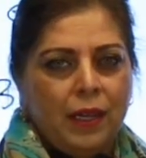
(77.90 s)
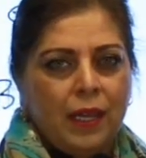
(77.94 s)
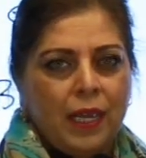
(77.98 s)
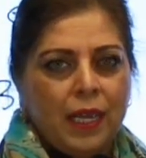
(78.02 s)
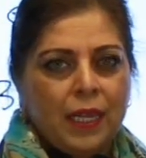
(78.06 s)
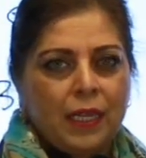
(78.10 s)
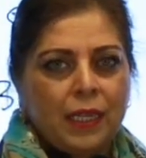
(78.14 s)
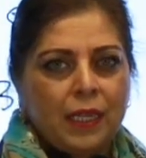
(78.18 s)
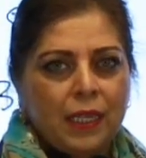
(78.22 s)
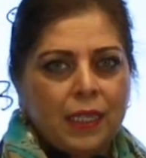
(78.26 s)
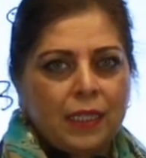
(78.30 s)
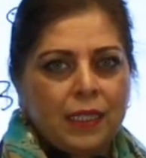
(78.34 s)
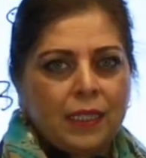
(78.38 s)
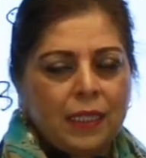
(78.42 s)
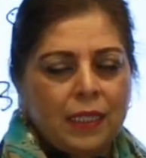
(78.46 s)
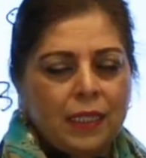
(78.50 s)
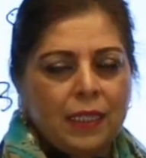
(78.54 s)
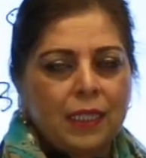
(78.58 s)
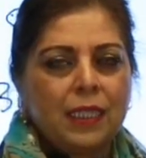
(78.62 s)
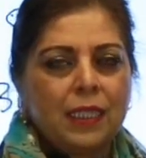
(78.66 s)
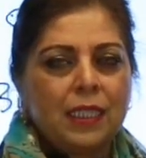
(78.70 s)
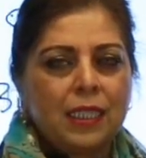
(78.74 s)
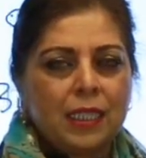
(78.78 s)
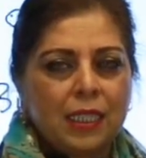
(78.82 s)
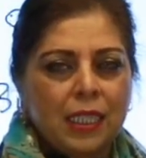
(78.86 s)
in these
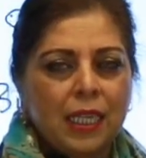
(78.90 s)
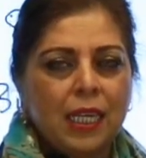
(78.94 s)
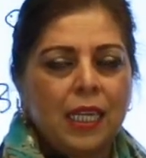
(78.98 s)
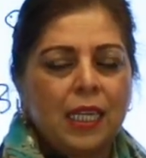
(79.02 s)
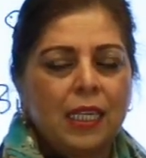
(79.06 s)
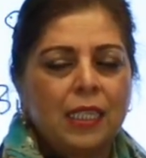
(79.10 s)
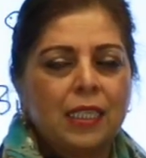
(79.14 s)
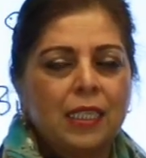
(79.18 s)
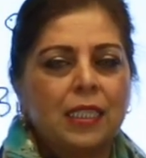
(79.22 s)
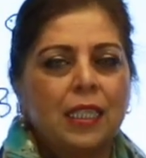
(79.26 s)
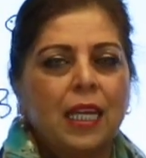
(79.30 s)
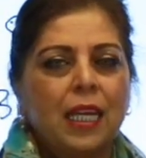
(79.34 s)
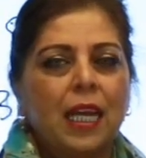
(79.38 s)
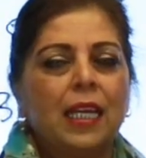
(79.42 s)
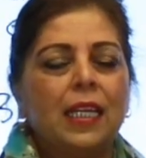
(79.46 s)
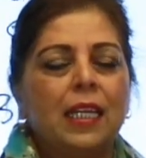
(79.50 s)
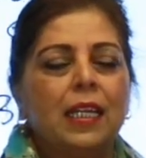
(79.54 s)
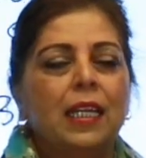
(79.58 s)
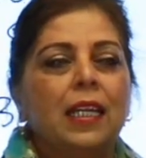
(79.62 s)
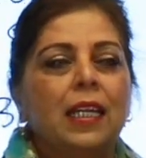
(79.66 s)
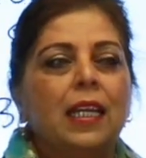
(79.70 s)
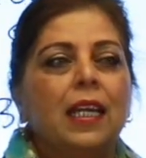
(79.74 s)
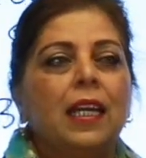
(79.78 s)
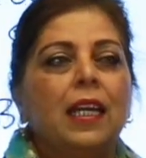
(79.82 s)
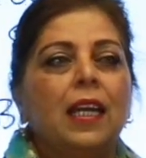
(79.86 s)
little seeds,
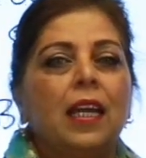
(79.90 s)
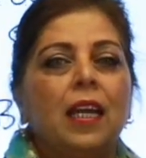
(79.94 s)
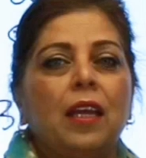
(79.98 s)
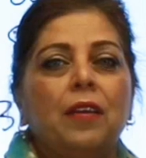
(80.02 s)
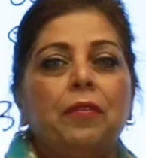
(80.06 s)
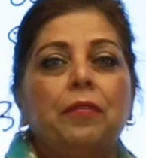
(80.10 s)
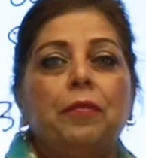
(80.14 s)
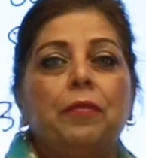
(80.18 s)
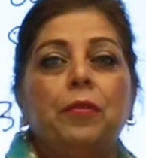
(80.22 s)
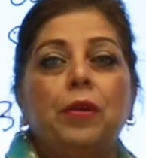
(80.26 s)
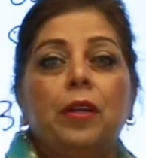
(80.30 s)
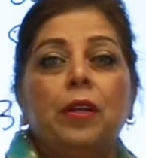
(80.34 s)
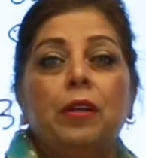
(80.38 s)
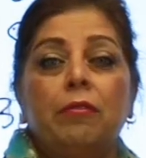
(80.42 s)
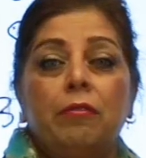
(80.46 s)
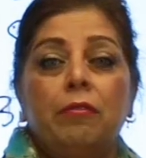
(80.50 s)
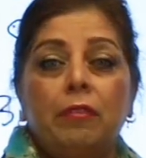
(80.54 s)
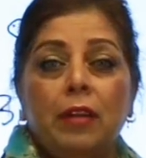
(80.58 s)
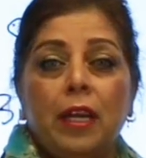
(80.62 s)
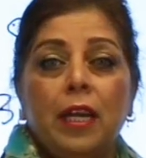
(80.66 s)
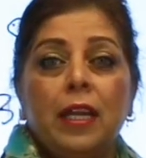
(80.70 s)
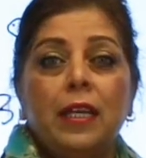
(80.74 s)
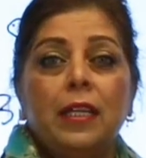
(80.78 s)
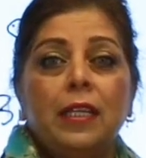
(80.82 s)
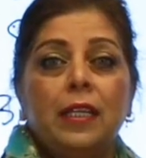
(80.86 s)
that if we
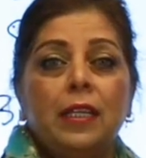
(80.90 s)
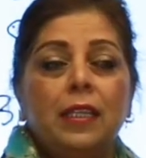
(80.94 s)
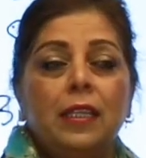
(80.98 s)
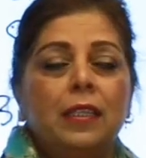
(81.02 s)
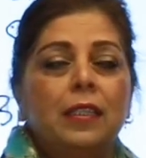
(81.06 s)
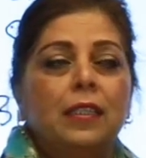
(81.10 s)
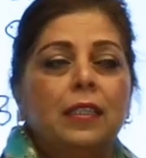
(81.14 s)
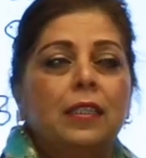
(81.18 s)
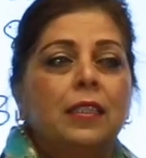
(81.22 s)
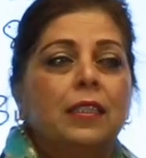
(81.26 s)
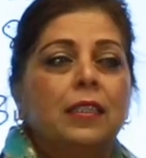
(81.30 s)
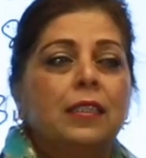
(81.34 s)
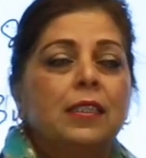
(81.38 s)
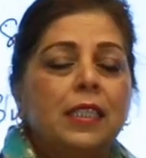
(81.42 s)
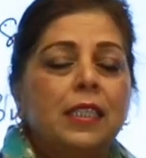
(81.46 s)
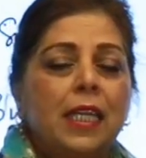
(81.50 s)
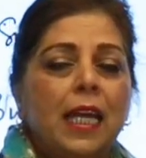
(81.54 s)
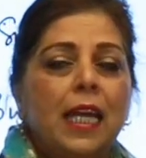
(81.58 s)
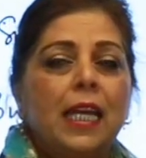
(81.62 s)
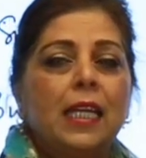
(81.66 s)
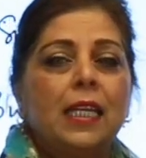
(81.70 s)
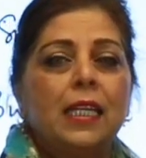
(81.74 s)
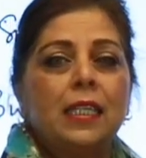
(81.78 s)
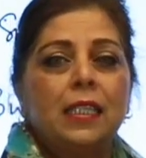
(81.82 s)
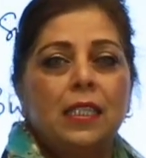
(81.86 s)
really
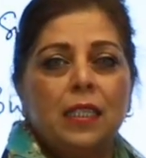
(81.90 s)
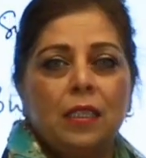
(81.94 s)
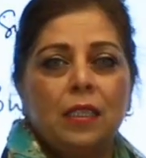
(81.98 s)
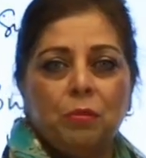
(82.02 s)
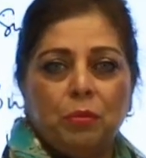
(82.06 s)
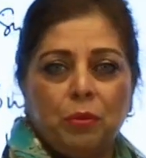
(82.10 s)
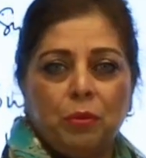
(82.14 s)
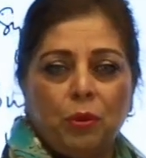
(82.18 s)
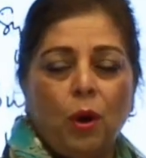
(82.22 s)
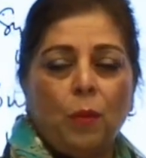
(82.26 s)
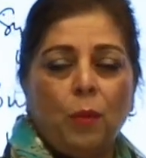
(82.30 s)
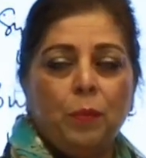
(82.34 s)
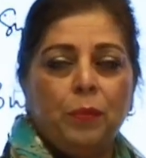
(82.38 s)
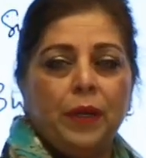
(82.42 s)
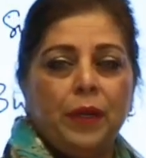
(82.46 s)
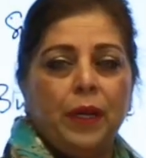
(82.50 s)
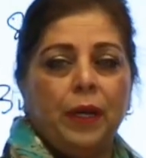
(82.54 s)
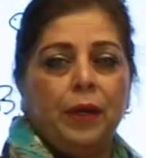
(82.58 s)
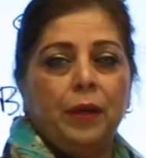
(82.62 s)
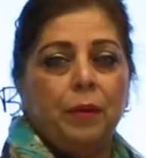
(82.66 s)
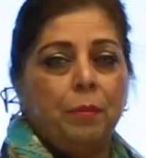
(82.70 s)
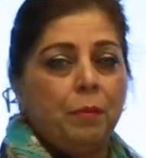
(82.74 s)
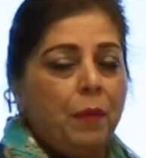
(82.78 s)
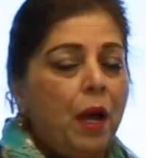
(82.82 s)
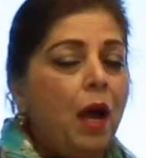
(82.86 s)
take it in
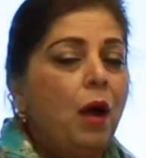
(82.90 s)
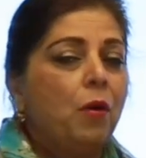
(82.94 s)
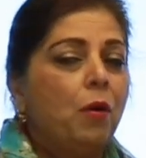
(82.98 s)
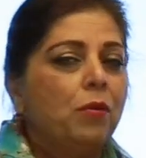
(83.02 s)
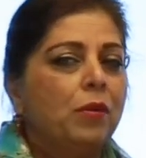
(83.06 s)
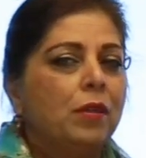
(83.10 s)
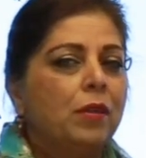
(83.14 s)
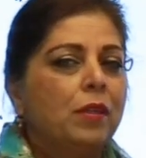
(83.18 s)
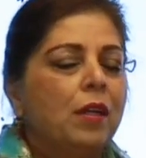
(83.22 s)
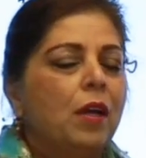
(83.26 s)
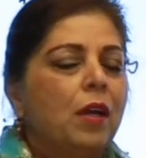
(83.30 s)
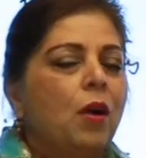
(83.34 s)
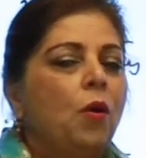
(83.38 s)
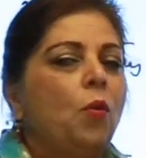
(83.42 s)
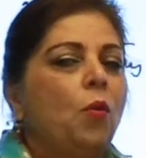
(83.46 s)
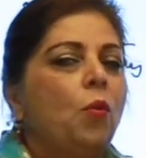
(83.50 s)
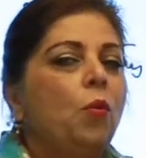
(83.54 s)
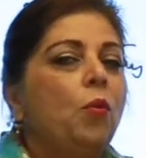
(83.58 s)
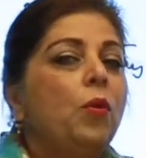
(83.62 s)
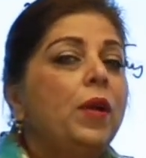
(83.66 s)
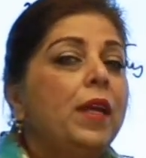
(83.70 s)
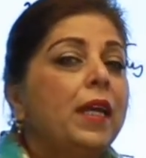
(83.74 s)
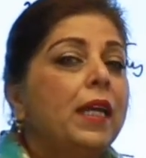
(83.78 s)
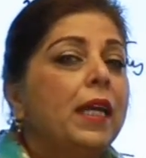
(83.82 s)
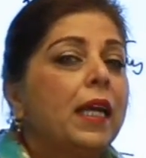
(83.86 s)
appropriate amount,
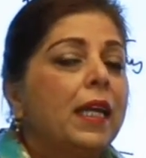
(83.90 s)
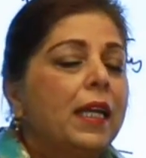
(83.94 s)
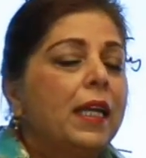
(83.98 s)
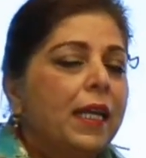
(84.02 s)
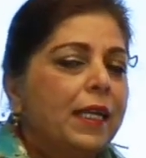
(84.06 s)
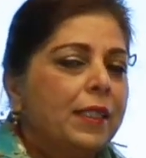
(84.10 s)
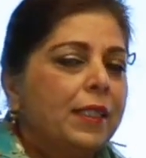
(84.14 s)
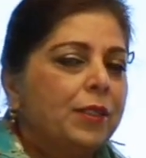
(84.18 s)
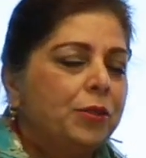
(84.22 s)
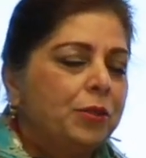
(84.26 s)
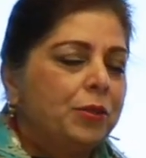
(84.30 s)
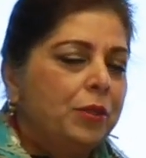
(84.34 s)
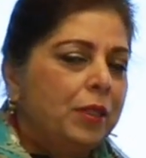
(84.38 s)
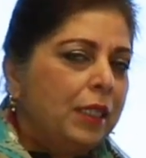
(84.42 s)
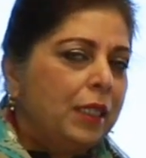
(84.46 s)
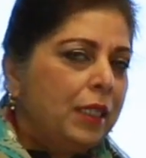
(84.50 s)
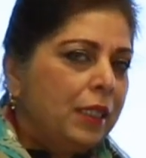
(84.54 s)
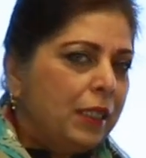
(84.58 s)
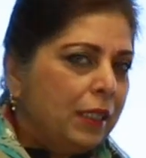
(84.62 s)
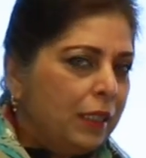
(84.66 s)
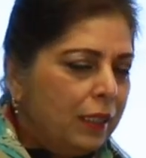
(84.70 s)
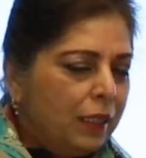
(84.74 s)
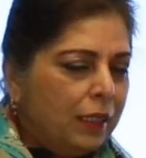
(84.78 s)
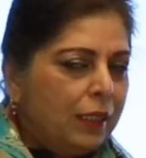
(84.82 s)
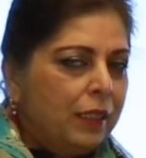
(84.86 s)
we can
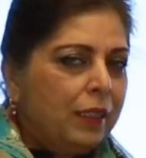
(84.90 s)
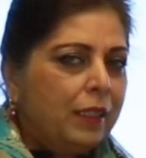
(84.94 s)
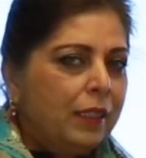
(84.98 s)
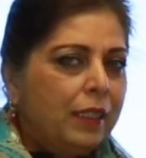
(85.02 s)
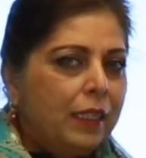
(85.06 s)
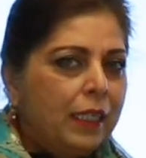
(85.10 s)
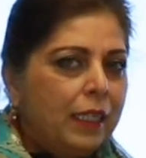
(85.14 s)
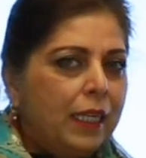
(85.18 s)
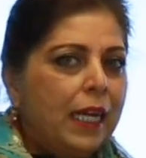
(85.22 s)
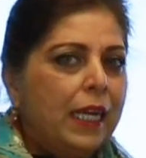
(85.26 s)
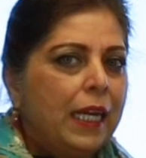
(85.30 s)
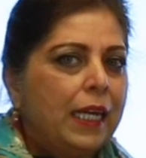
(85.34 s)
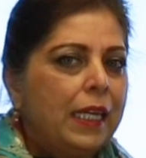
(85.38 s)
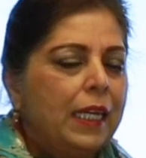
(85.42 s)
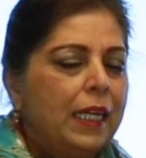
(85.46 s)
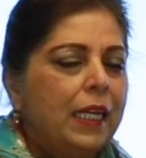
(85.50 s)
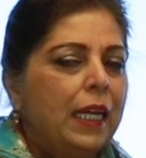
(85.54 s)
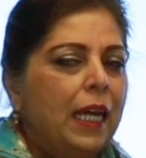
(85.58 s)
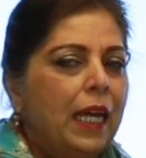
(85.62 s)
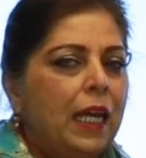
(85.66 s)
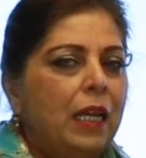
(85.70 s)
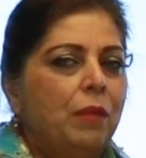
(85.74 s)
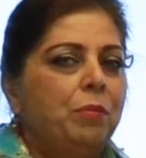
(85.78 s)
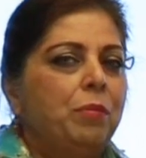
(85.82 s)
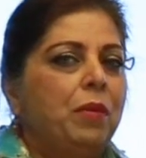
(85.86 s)
actually really
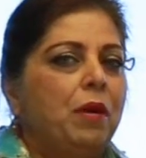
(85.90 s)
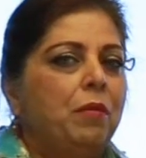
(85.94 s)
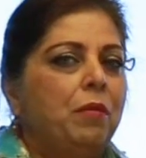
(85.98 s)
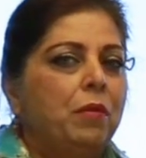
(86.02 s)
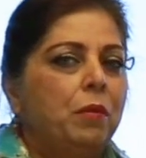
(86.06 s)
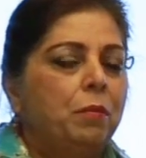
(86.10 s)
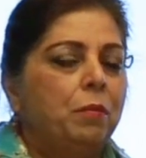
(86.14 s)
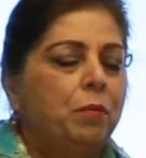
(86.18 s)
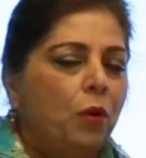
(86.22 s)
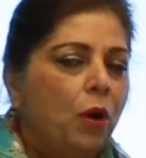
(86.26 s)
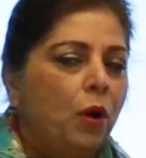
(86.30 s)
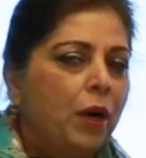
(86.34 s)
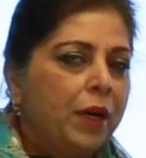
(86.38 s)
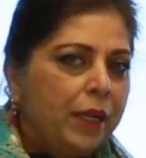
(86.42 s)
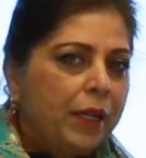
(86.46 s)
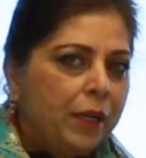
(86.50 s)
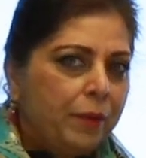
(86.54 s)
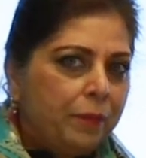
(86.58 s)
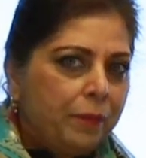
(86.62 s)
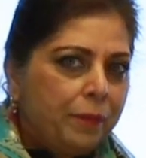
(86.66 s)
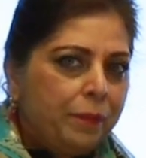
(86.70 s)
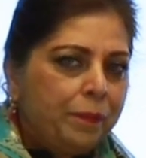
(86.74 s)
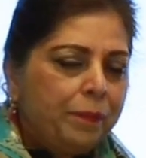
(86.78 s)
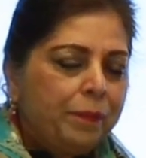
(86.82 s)
help our body.